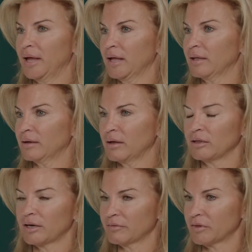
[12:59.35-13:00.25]
and a
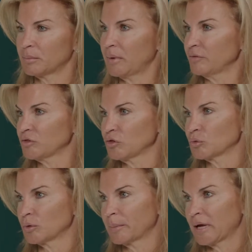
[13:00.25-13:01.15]
lot of them have
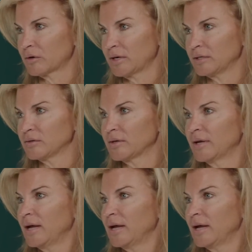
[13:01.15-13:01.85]
social work backgrounds.